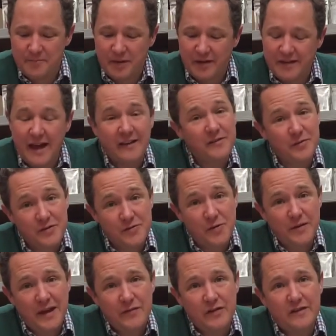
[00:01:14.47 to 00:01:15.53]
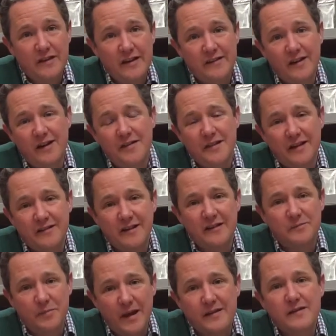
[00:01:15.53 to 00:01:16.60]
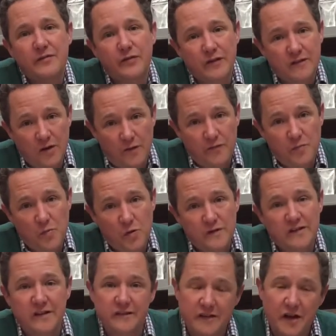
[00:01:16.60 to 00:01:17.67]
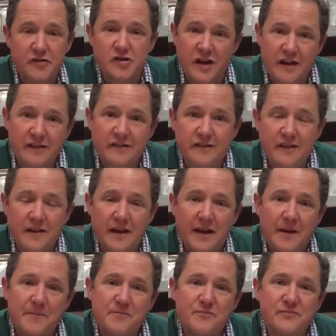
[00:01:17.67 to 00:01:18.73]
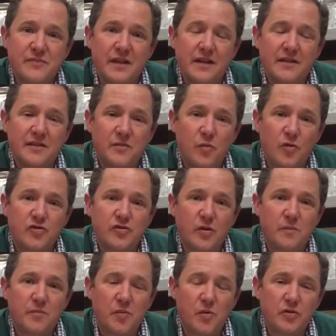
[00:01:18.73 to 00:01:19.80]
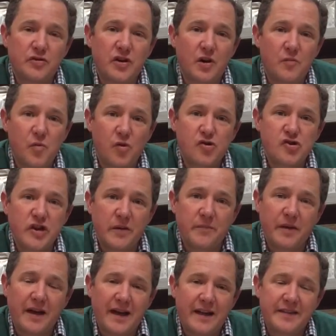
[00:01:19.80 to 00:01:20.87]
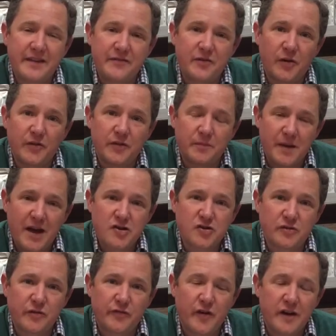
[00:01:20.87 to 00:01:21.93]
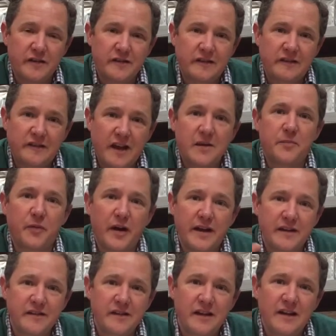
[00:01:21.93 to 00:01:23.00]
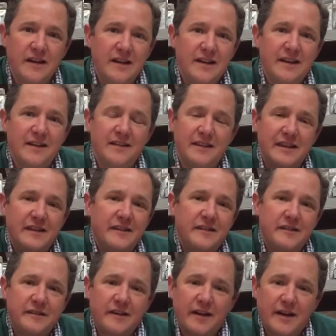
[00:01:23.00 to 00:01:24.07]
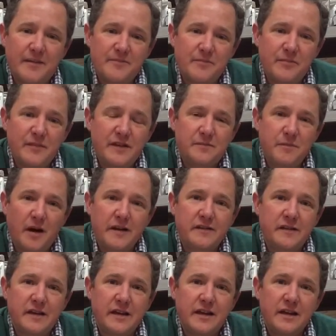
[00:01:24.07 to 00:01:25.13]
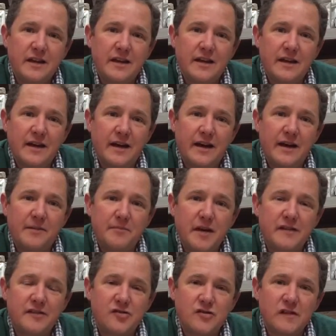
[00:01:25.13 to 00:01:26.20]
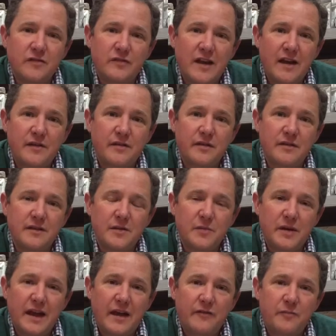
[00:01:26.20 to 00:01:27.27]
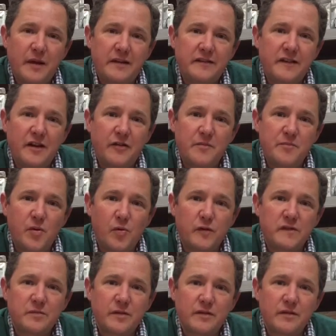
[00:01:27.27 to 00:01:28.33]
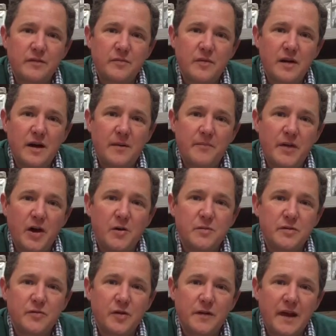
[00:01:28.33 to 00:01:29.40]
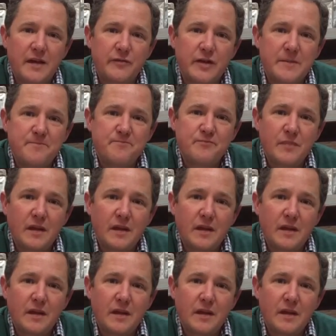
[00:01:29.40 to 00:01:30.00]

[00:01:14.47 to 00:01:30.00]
But that's what the Royal Navy teas are. They're teas blended for soft water, such as the water on board a warship, and they've got the badge on the front to celebrate these mighty messengers of death that we have based here in Portsmouth, the home of the Royal Navy.